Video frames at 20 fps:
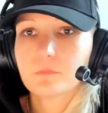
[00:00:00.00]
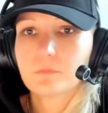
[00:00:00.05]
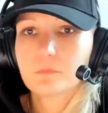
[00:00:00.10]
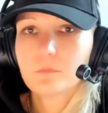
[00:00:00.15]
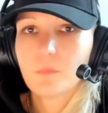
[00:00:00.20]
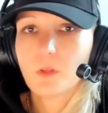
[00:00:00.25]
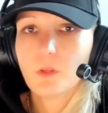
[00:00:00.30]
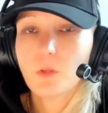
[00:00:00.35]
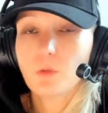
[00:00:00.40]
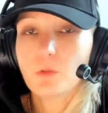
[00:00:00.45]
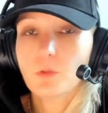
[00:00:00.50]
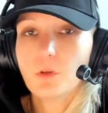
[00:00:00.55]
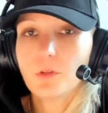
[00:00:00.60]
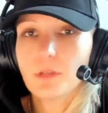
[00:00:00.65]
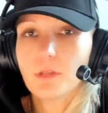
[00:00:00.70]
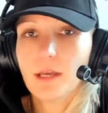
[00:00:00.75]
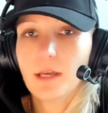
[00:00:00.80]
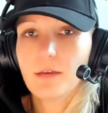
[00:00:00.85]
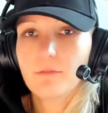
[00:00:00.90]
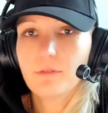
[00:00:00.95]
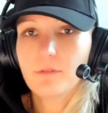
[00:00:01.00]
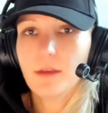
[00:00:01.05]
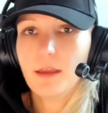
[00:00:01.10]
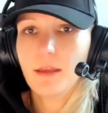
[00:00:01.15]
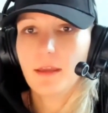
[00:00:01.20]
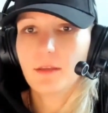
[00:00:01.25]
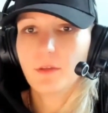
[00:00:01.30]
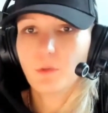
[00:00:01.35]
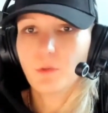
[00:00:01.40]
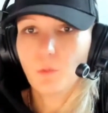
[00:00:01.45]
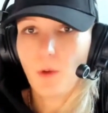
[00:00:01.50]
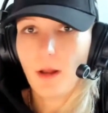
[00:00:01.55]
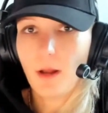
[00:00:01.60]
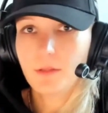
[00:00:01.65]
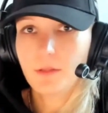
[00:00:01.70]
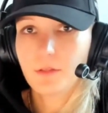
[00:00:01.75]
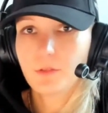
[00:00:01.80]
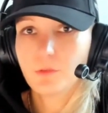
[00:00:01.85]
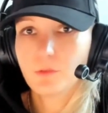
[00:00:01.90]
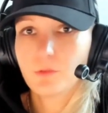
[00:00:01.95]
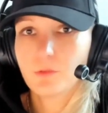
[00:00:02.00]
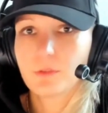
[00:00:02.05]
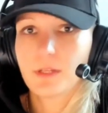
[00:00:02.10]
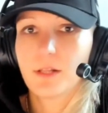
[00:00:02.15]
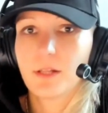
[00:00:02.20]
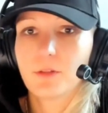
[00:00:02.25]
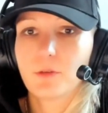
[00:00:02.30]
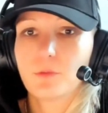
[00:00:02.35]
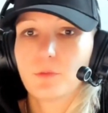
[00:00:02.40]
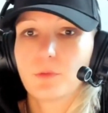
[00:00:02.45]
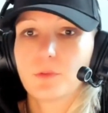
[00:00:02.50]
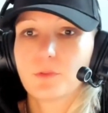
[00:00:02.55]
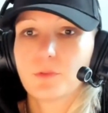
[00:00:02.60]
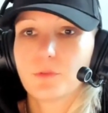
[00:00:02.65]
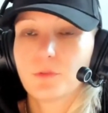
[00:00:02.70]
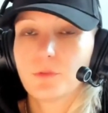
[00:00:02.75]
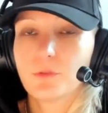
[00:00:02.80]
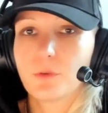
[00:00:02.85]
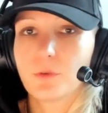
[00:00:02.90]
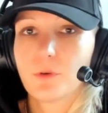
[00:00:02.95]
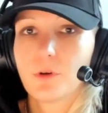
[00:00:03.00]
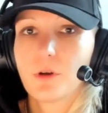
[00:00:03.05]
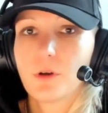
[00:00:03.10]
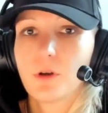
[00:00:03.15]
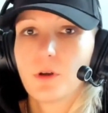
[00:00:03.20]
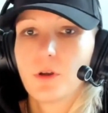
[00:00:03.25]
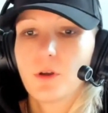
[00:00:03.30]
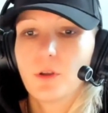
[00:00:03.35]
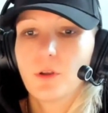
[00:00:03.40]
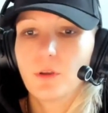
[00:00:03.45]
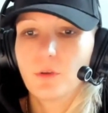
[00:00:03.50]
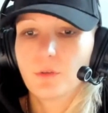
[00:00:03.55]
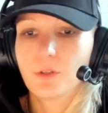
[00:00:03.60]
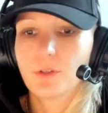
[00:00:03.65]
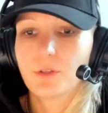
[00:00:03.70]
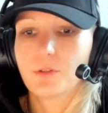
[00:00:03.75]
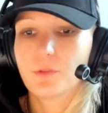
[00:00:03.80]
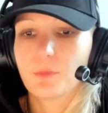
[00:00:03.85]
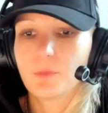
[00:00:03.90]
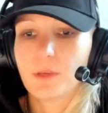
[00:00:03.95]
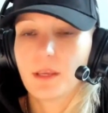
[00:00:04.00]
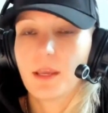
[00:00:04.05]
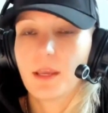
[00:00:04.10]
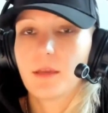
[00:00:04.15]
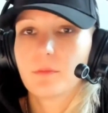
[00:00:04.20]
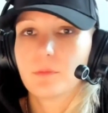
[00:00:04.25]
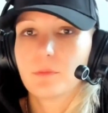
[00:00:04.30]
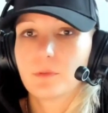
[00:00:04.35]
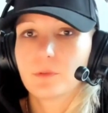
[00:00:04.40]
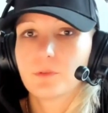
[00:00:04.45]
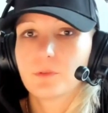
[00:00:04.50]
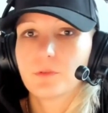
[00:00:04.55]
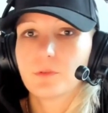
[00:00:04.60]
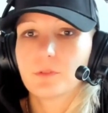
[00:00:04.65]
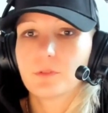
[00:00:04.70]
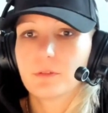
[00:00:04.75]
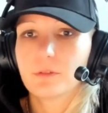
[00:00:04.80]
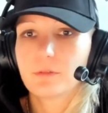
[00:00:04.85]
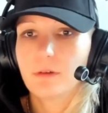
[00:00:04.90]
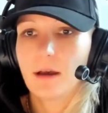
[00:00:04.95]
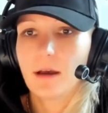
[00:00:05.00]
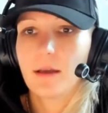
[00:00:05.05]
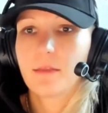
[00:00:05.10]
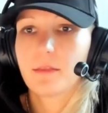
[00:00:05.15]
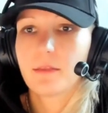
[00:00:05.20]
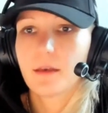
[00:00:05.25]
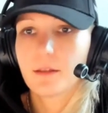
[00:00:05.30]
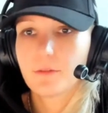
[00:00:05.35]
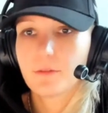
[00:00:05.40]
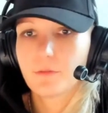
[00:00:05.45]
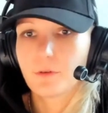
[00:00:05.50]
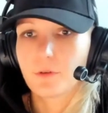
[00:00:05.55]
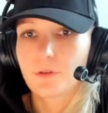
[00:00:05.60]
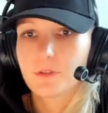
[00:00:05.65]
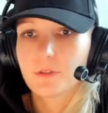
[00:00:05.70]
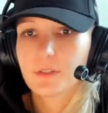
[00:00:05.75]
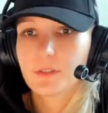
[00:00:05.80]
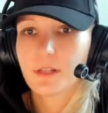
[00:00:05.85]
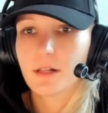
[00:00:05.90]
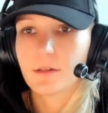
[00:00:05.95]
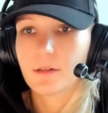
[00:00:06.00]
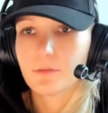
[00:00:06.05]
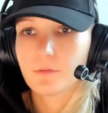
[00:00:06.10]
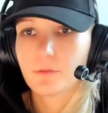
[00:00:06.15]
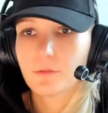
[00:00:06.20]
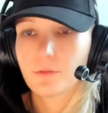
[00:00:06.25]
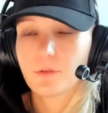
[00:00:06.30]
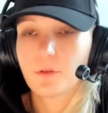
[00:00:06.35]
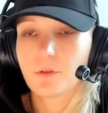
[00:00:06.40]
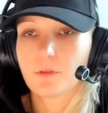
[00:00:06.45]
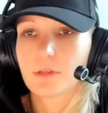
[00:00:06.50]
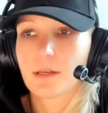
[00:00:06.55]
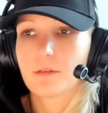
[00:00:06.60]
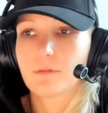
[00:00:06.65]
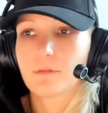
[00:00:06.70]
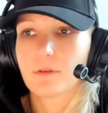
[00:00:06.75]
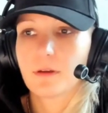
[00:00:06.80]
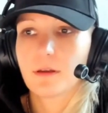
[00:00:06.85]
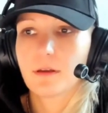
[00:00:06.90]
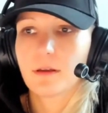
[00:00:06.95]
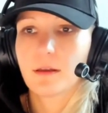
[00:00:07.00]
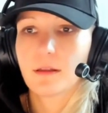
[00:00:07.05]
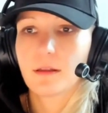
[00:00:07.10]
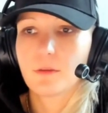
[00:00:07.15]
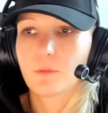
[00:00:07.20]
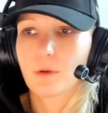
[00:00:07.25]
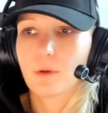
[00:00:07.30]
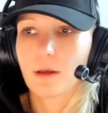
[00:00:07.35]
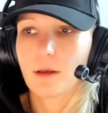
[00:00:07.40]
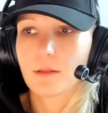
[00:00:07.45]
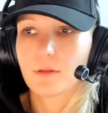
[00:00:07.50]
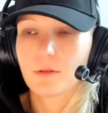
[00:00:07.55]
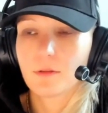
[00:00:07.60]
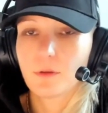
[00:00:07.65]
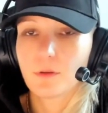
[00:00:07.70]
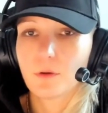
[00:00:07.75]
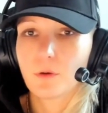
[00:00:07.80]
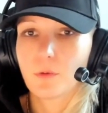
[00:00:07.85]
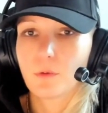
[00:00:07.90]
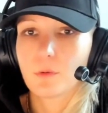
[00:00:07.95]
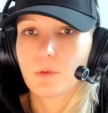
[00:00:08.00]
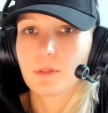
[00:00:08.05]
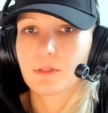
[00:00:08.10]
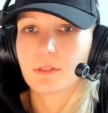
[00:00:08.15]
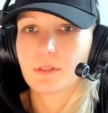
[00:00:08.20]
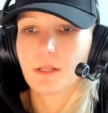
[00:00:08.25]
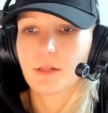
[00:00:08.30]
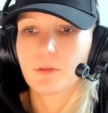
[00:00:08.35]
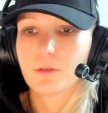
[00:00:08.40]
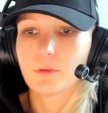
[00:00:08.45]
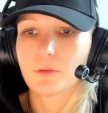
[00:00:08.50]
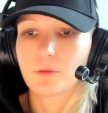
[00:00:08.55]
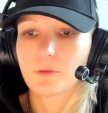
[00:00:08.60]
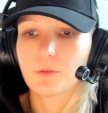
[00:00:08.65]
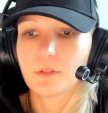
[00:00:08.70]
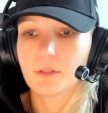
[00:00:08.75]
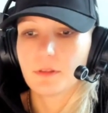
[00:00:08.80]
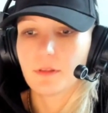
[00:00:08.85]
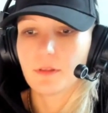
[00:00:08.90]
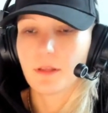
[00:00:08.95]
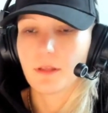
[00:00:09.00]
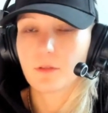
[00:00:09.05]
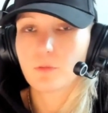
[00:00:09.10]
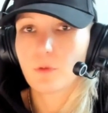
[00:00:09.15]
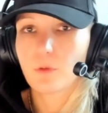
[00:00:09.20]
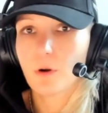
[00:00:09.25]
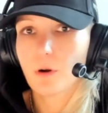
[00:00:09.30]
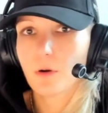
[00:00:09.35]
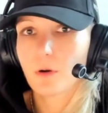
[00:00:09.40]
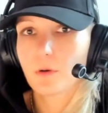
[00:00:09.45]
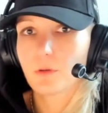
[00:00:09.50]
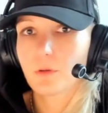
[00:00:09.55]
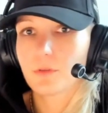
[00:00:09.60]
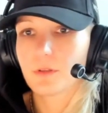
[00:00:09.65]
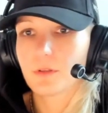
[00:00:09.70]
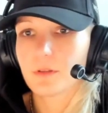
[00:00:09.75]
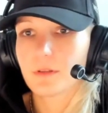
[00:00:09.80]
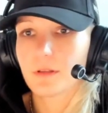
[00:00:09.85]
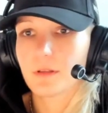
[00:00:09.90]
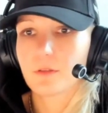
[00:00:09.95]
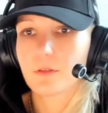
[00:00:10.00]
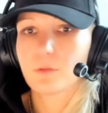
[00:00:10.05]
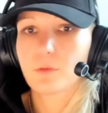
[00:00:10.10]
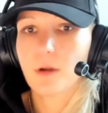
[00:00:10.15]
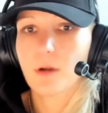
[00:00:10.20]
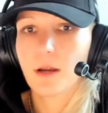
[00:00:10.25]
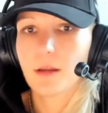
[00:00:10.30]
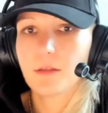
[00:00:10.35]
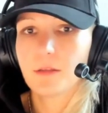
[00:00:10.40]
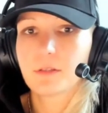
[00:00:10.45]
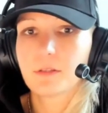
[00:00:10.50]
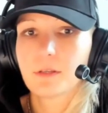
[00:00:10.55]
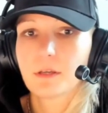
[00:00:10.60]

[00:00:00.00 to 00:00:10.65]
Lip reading: you don't have anyone to tell you what to do. You need to be able to define that for yourself. You don't have anyone who will tell you you did that wrong, you did that right.